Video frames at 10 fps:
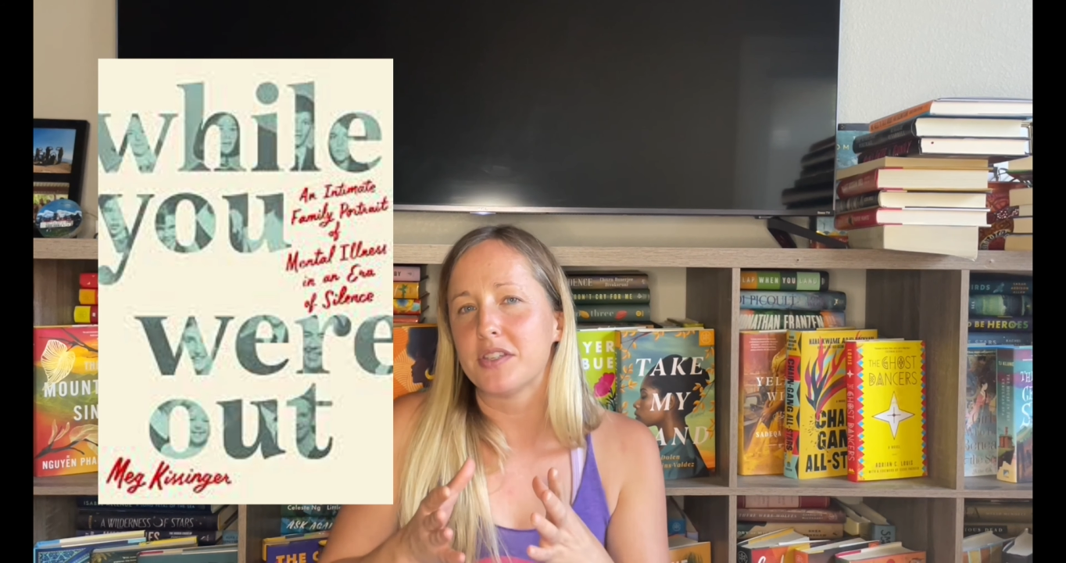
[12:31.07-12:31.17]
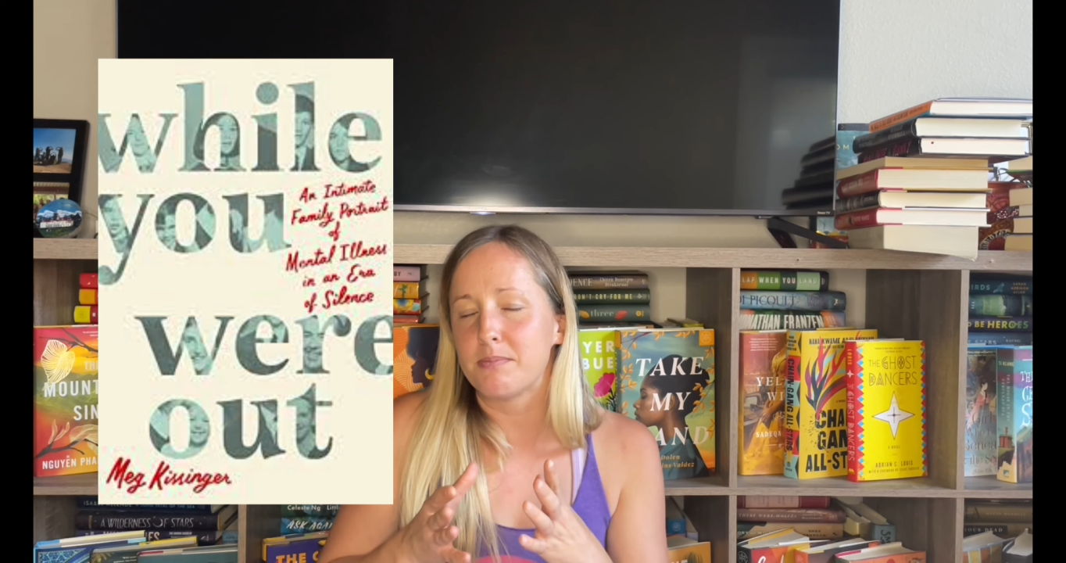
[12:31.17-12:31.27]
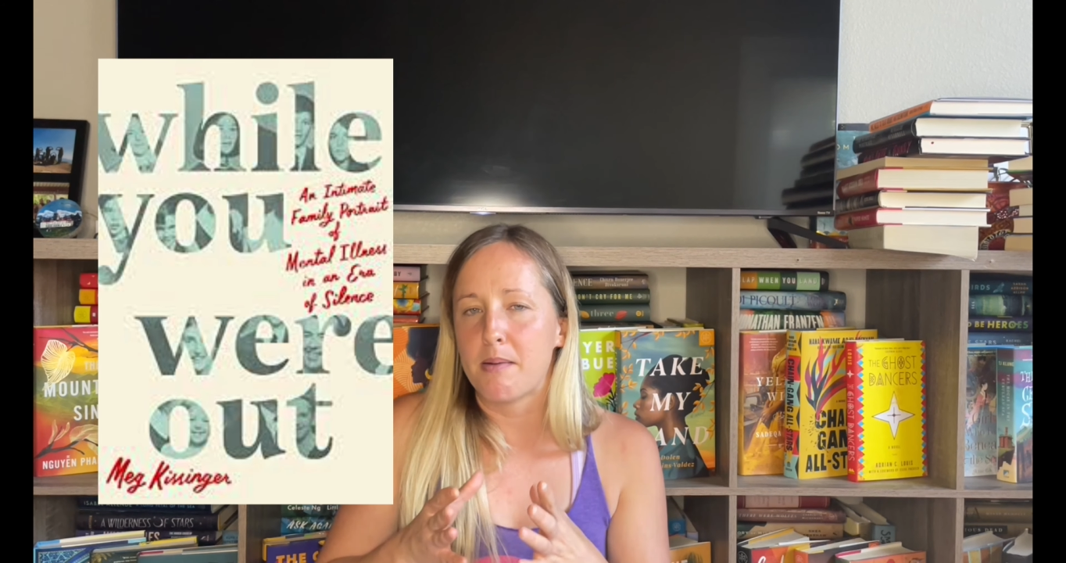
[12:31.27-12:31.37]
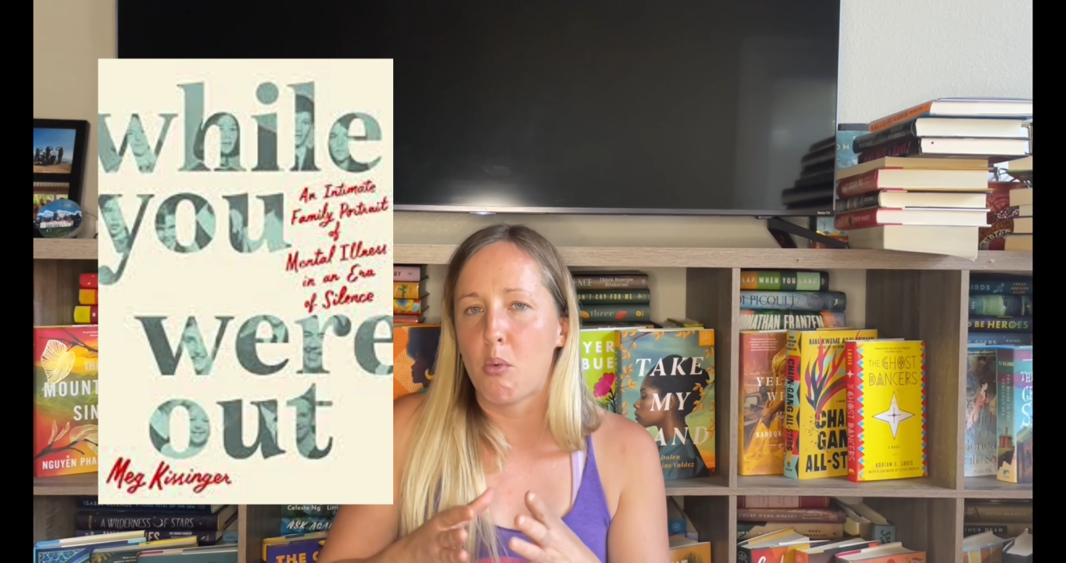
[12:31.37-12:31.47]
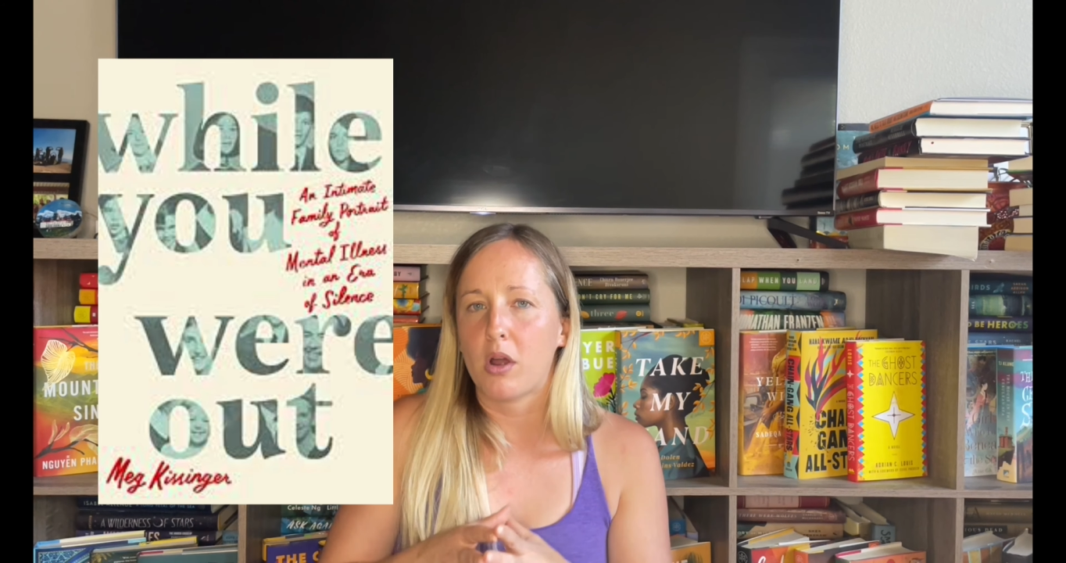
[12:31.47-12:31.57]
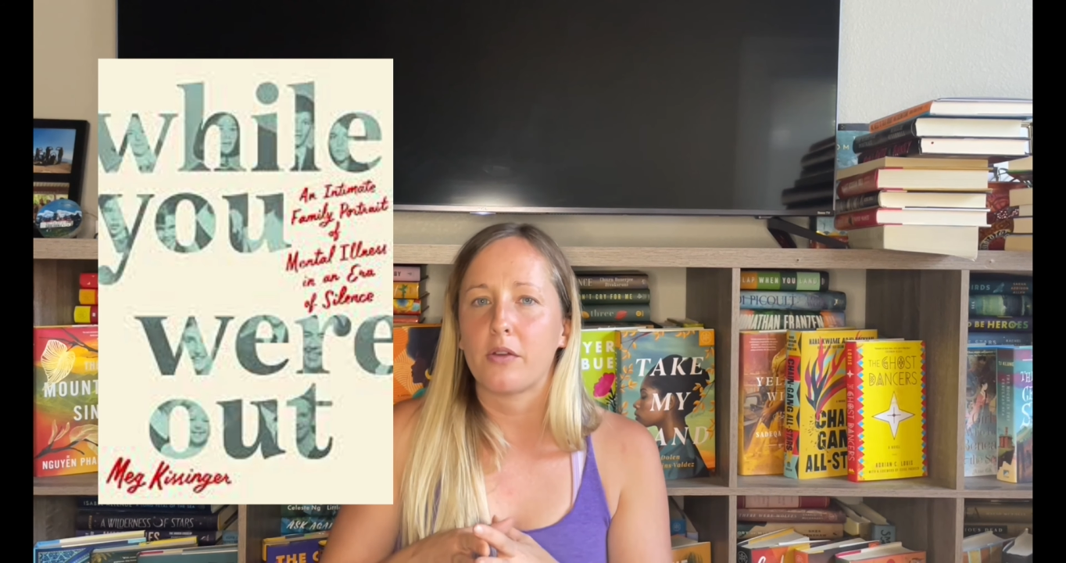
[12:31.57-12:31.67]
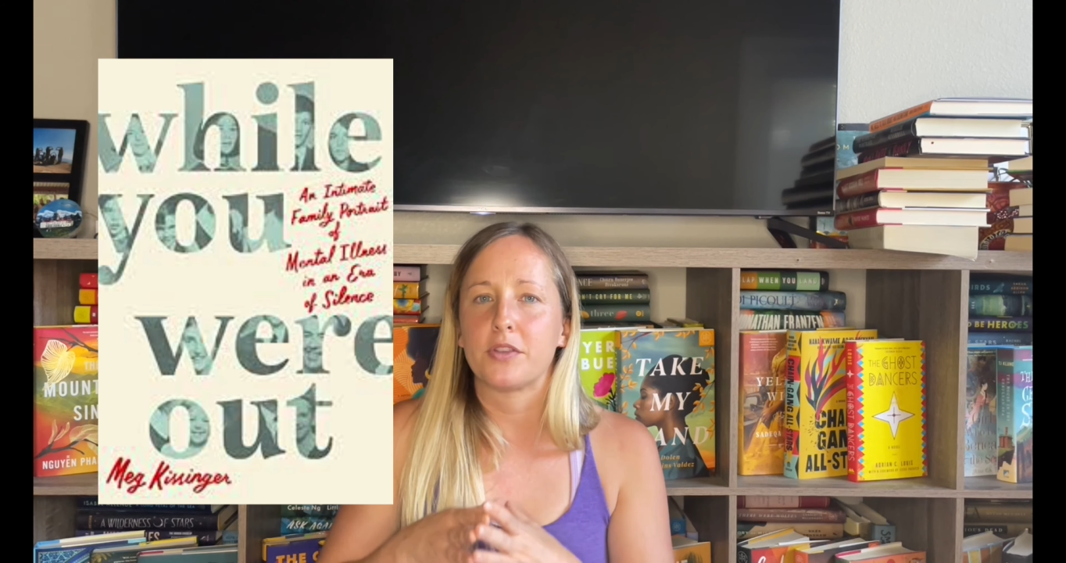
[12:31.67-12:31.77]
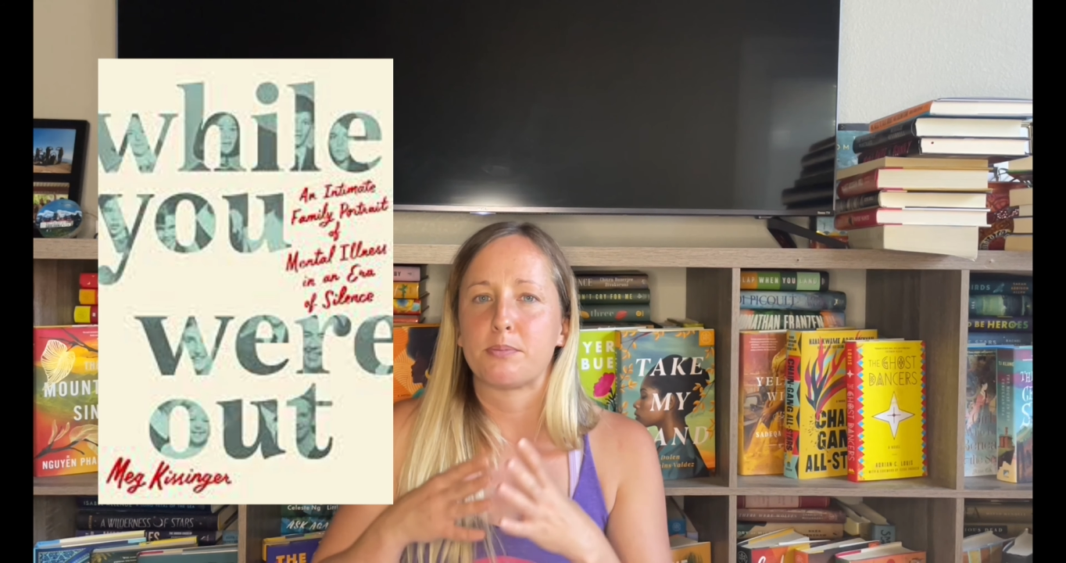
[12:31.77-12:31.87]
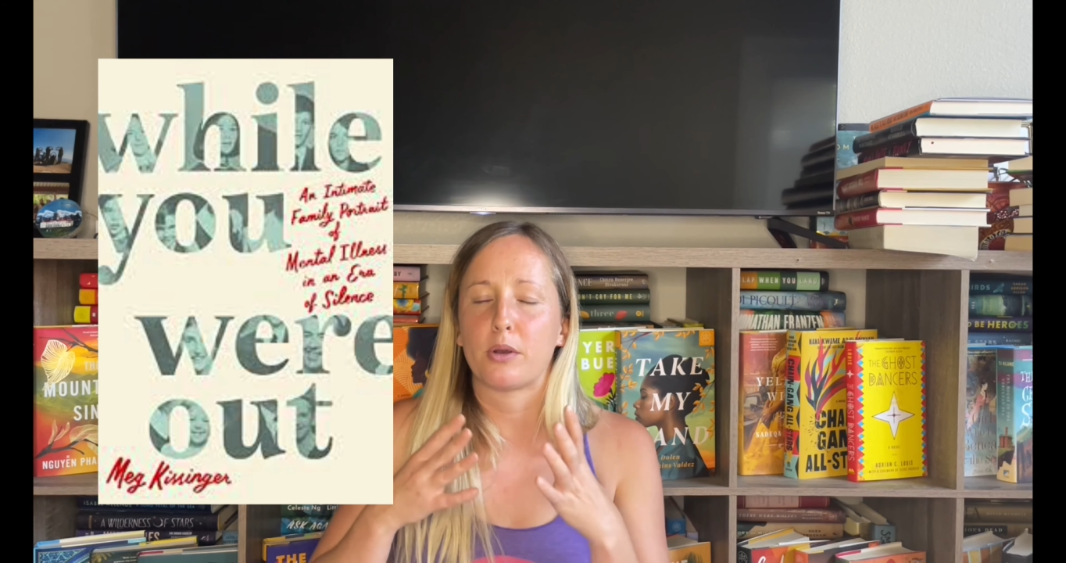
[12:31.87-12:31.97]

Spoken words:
this memoir of this